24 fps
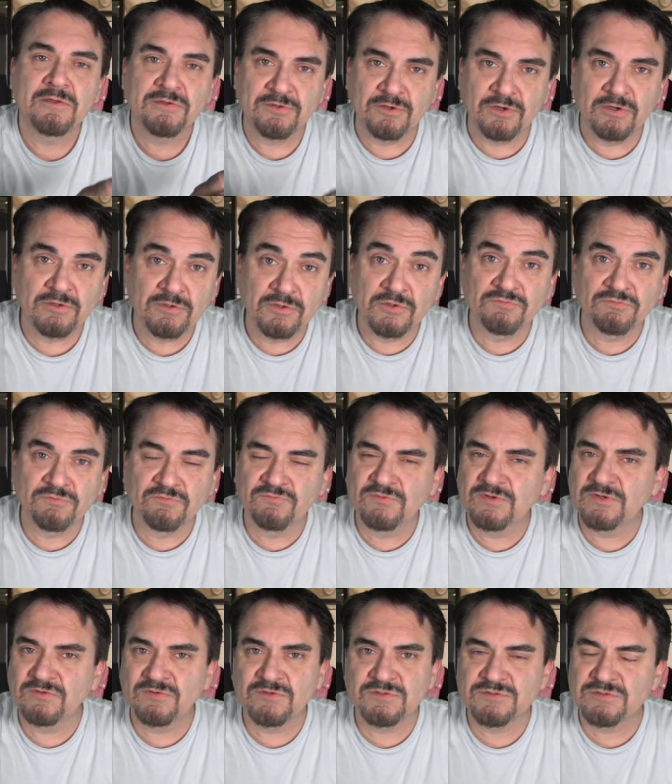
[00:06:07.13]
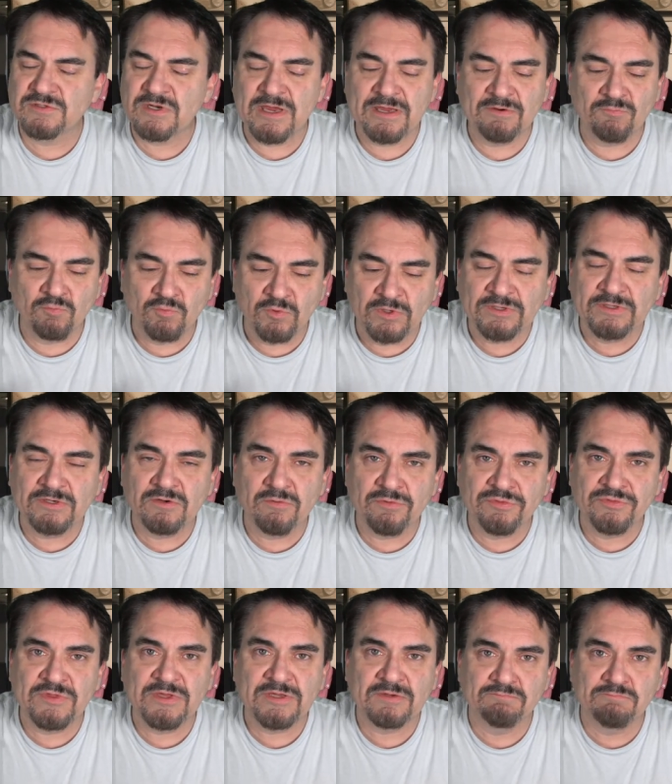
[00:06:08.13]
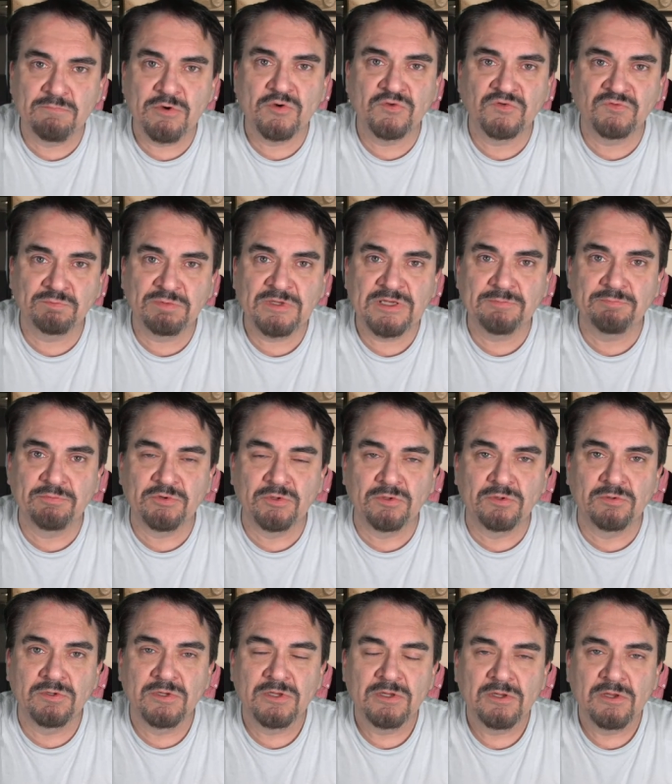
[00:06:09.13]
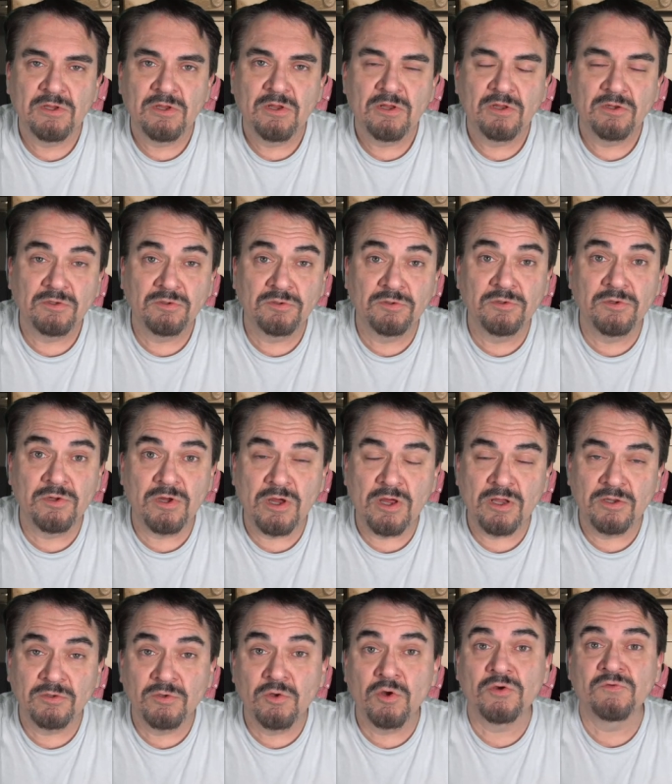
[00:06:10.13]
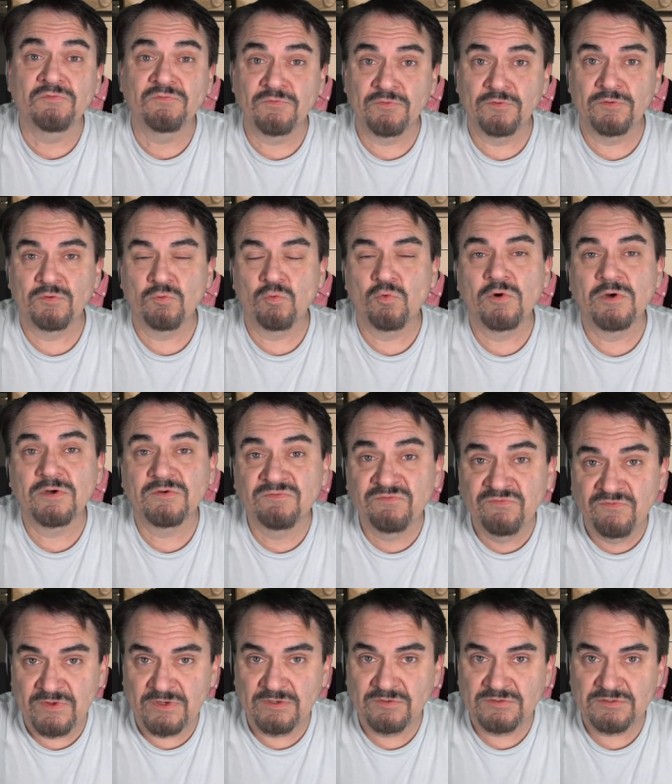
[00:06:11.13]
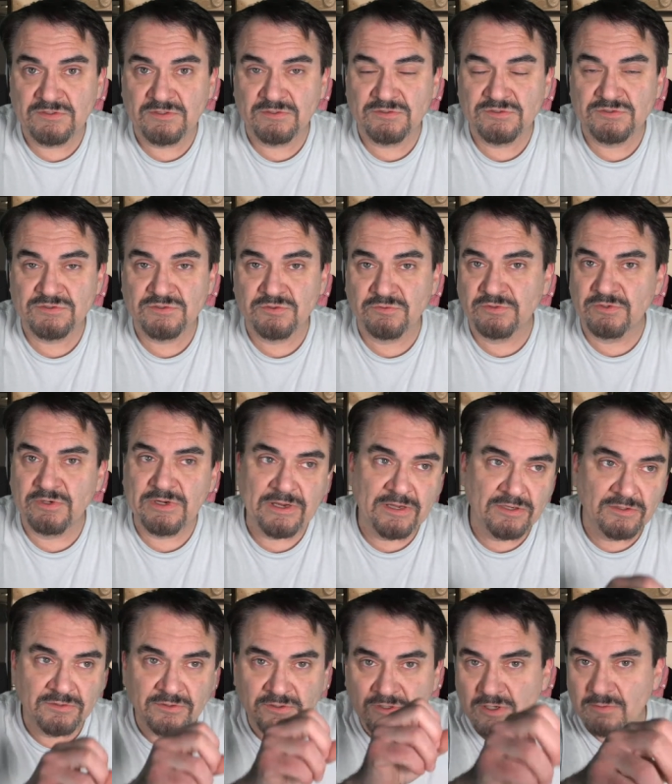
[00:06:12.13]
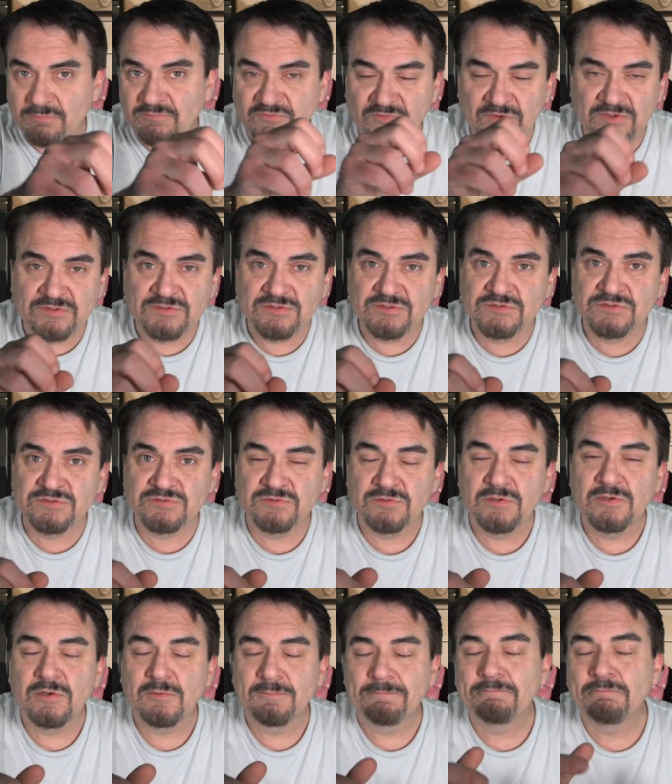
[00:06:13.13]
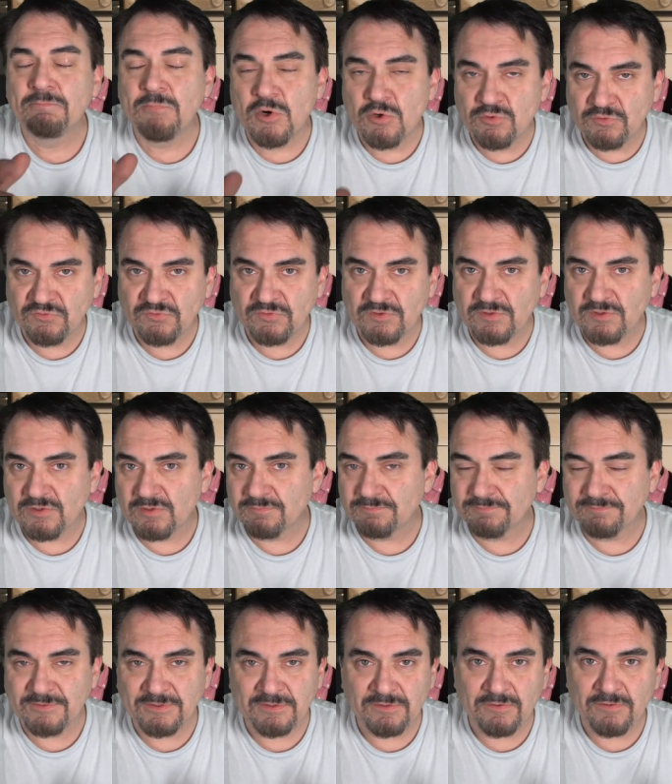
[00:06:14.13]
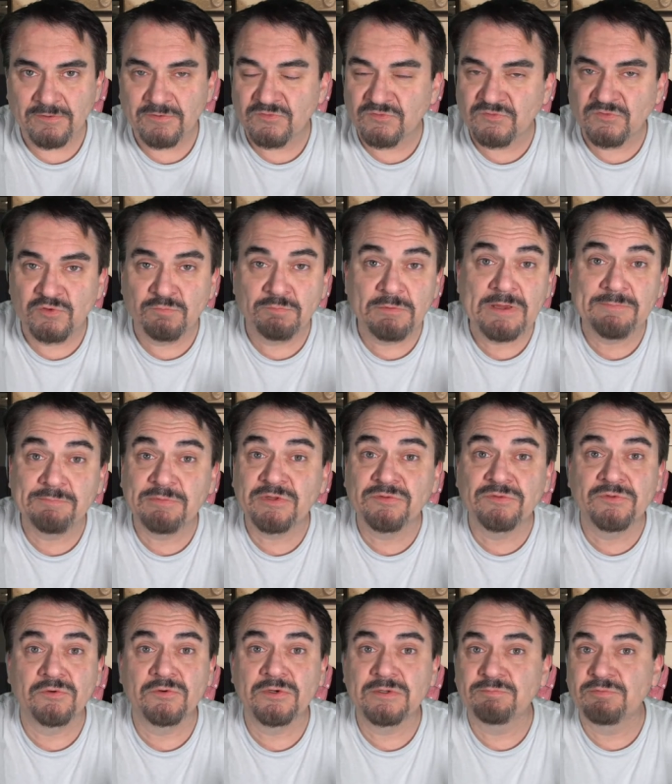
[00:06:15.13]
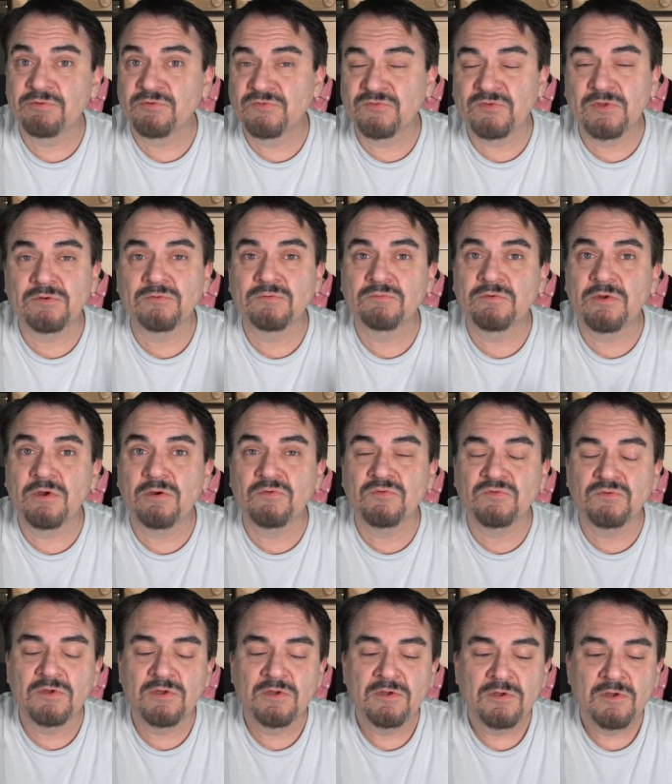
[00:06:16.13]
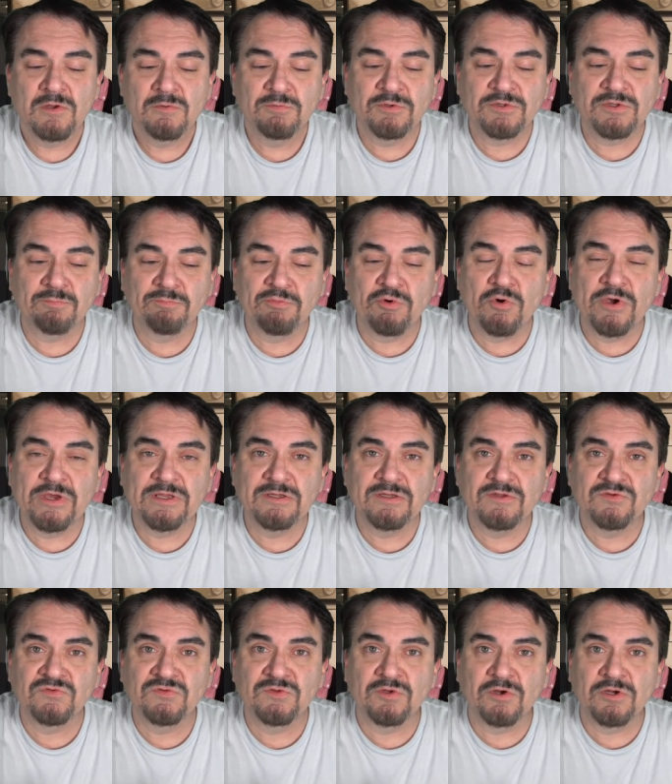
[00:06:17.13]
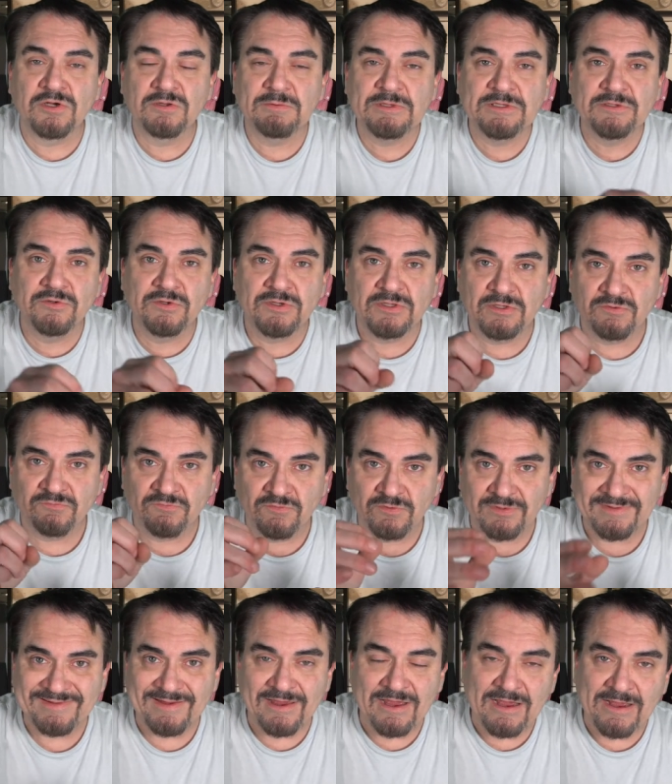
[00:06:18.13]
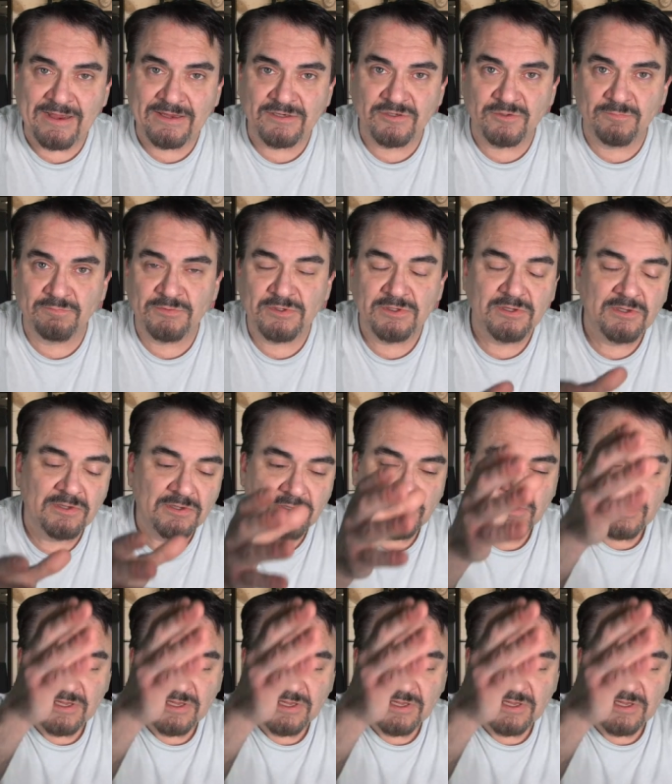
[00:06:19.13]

They're going to look for vintage. And I really don't think most people look for the word vintage. So they're not going to look up vintage, most of them. You know, there still might be 30%, who knows. But the point is, they're going to be looking for the item.